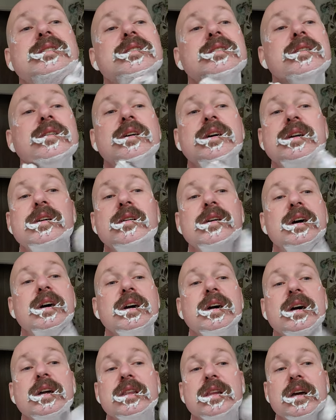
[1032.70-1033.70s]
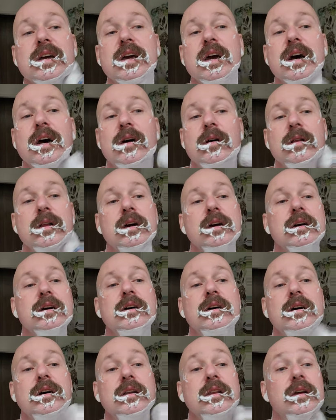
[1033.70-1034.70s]
so I know I got the cowlick
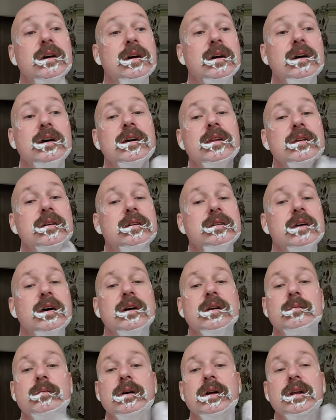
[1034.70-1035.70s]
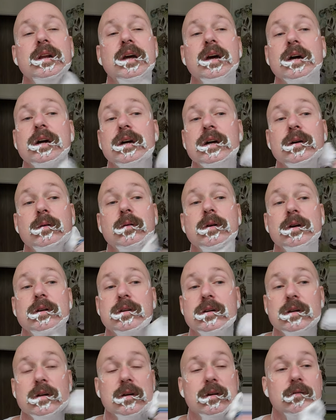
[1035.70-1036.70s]
on the other side of my neck
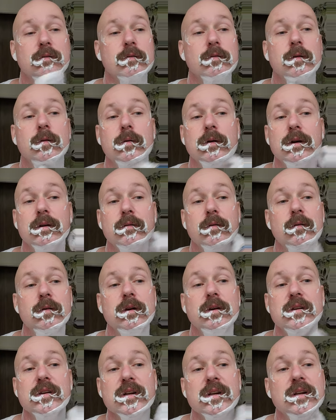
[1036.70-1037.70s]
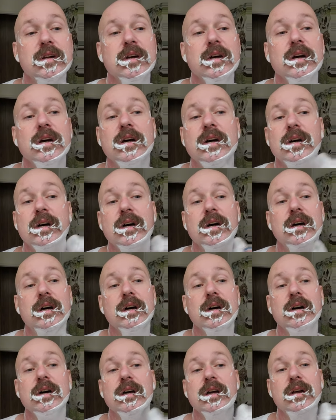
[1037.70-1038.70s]
which for whatever reason
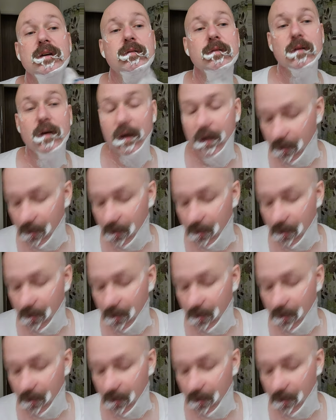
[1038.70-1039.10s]
even though